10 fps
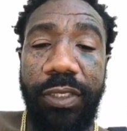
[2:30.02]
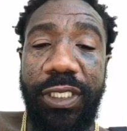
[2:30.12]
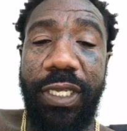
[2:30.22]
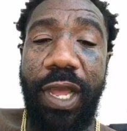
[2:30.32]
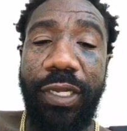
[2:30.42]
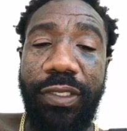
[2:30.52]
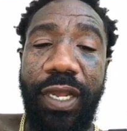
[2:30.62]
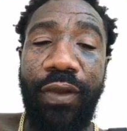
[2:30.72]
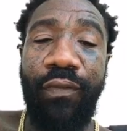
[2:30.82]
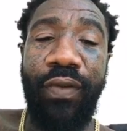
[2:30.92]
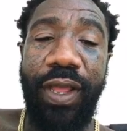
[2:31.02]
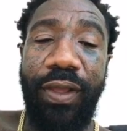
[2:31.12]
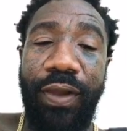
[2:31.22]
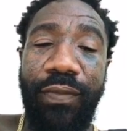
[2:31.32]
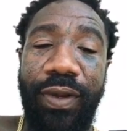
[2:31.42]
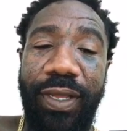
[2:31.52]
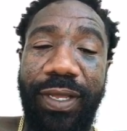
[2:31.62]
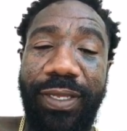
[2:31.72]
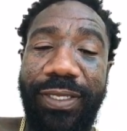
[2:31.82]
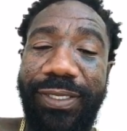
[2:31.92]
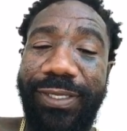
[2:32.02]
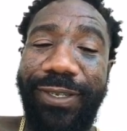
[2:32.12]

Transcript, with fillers: T I tried to fight over the ugly.